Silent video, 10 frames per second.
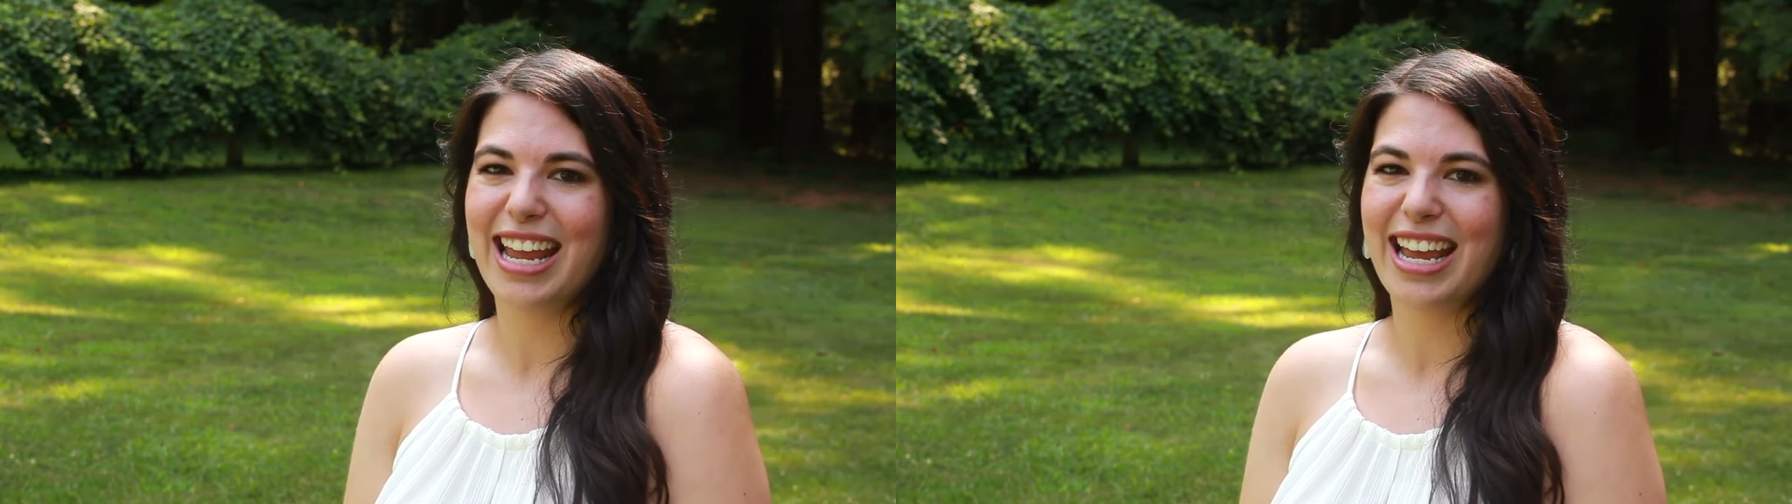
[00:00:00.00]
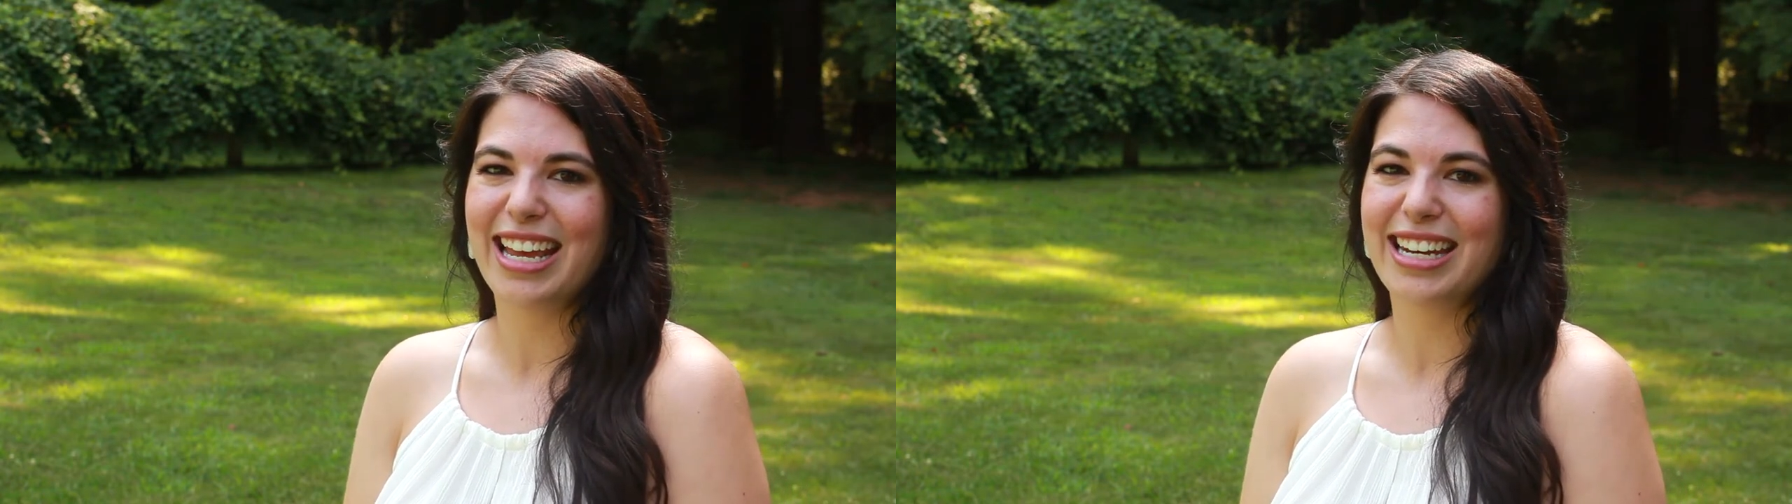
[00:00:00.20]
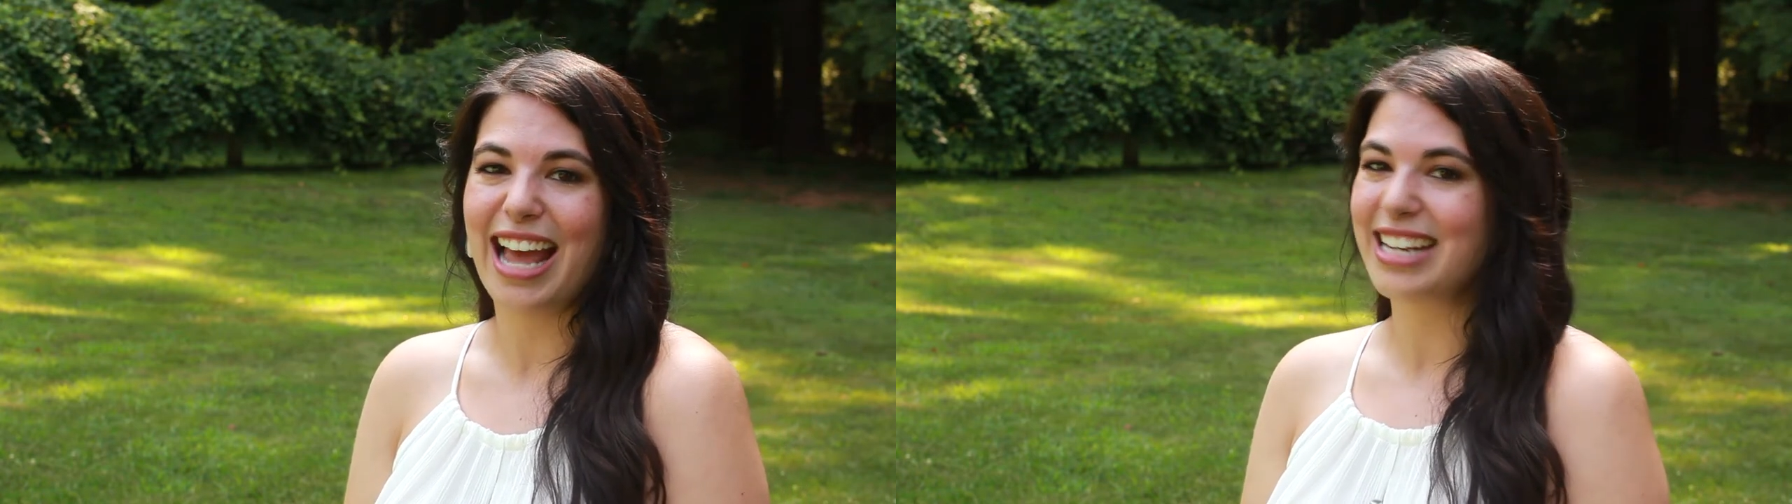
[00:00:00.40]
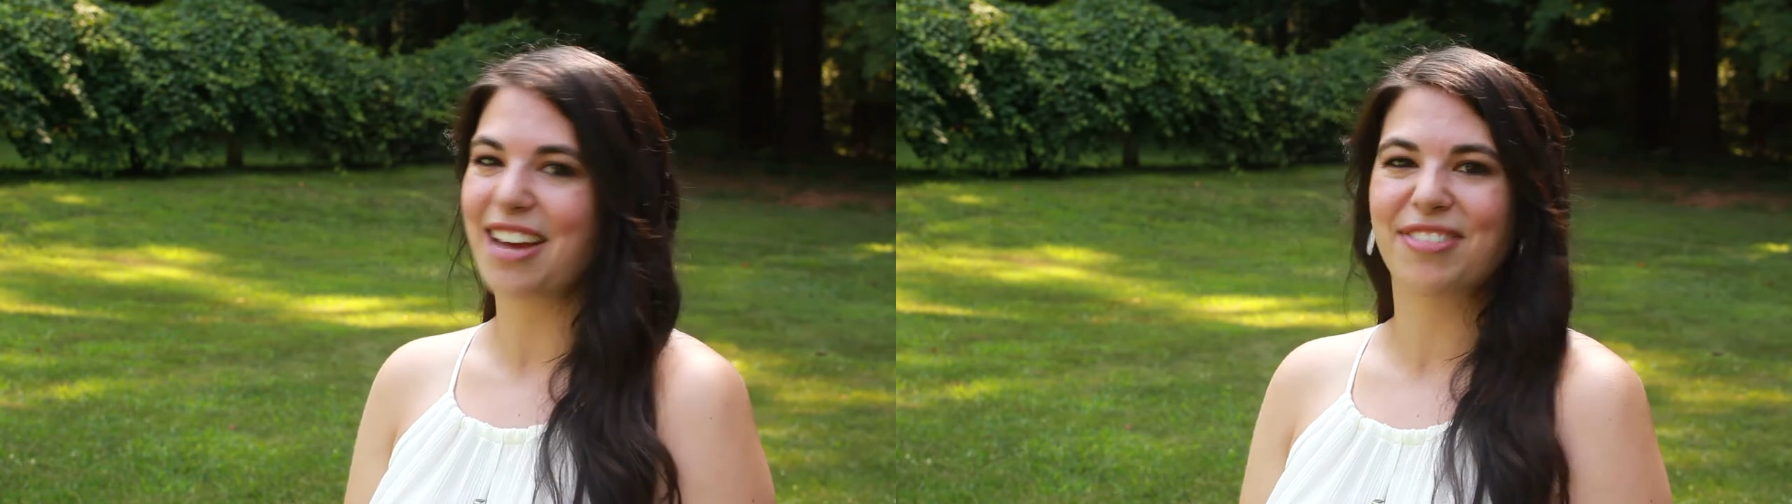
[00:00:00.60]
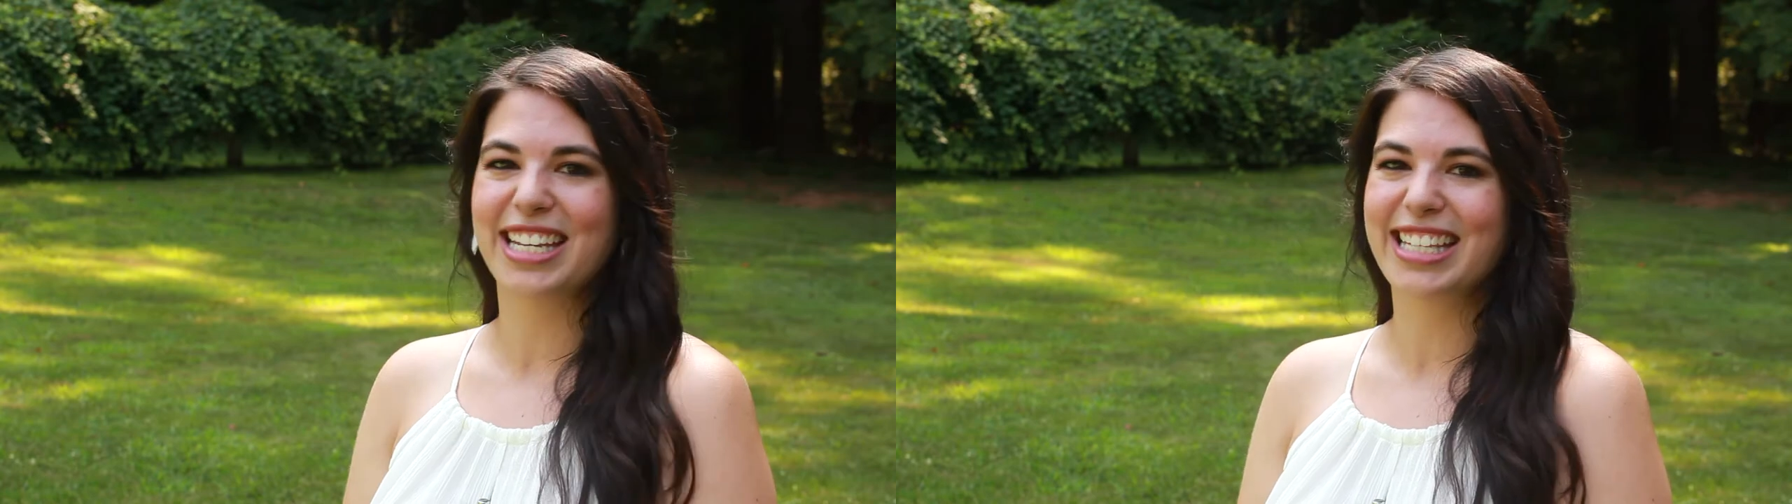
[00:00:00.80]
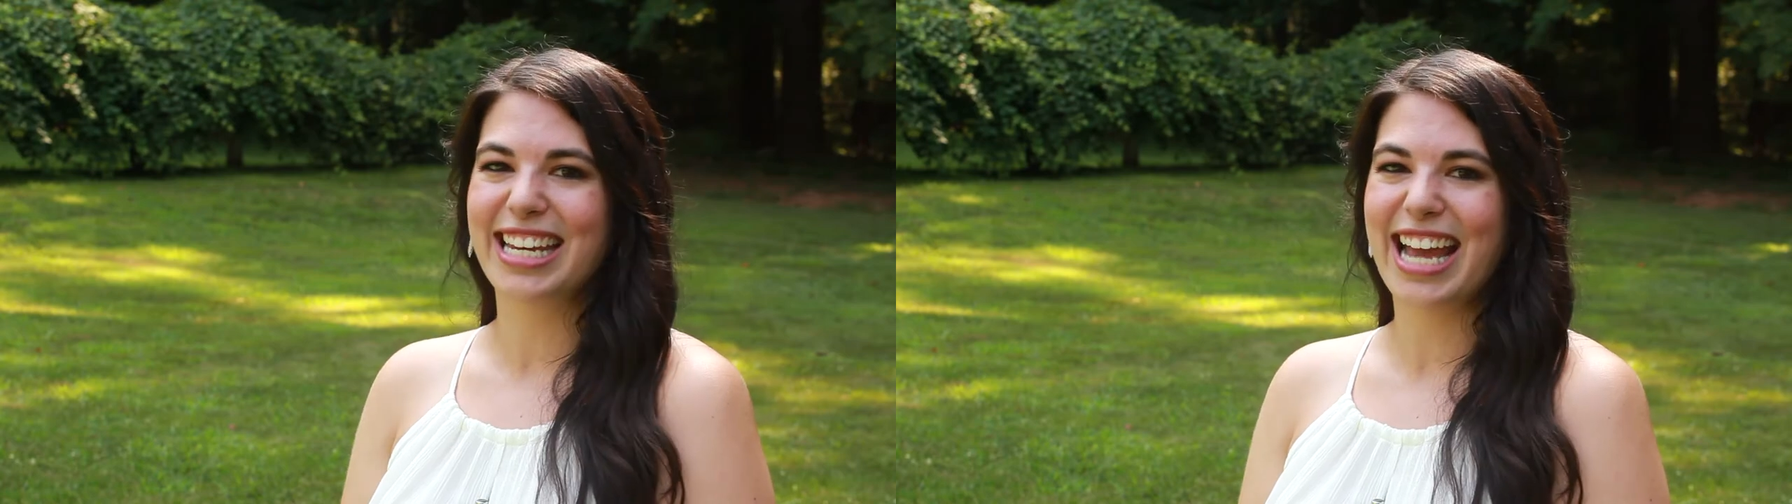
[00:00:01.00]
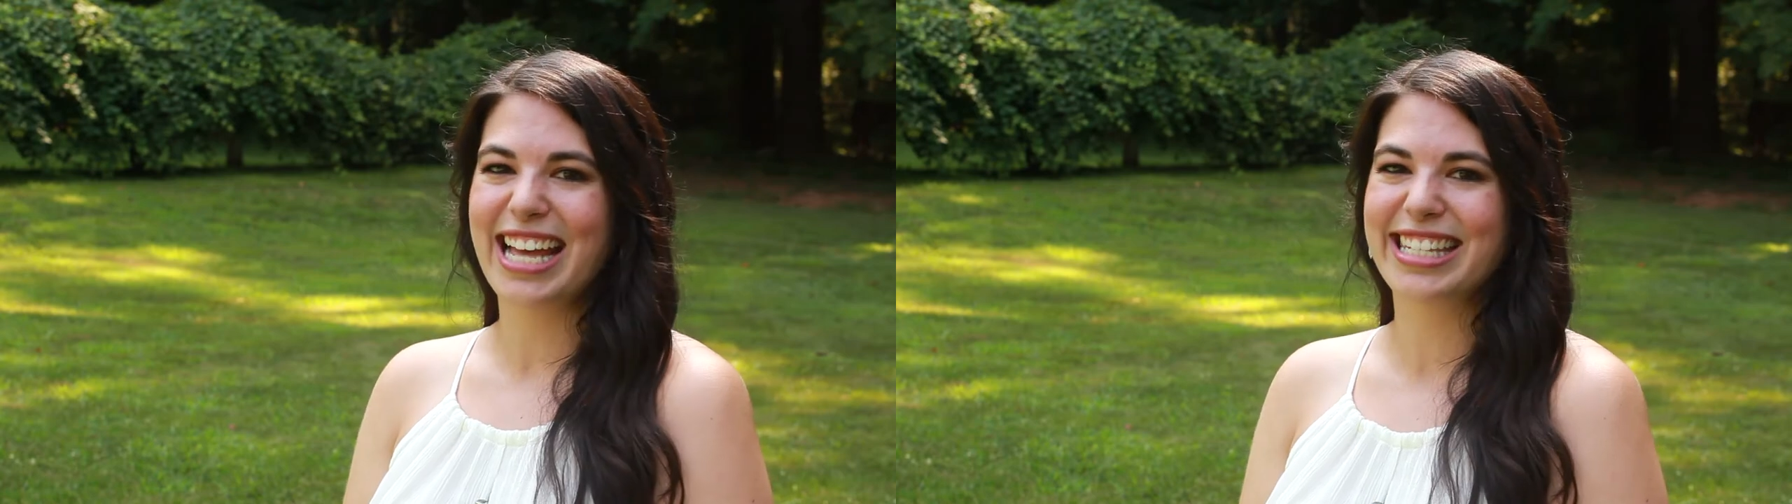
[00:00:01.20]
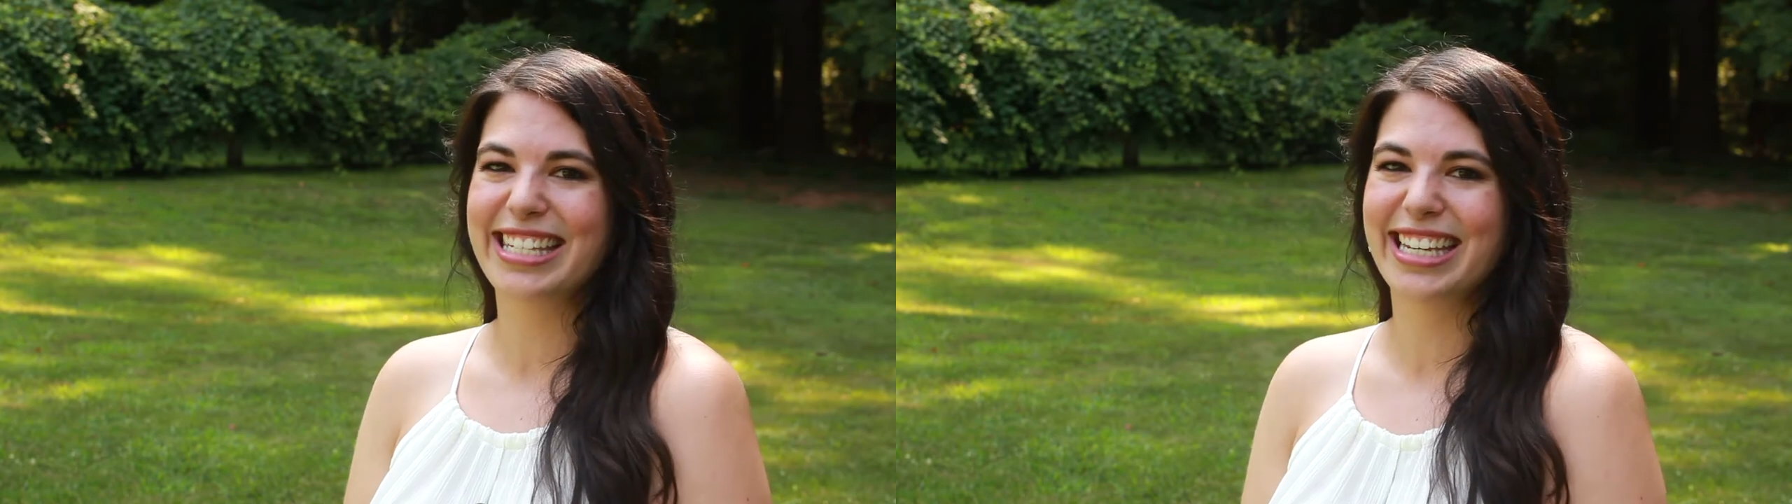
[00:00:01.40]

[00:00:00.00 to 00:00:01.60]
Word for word: and I definitely said yes.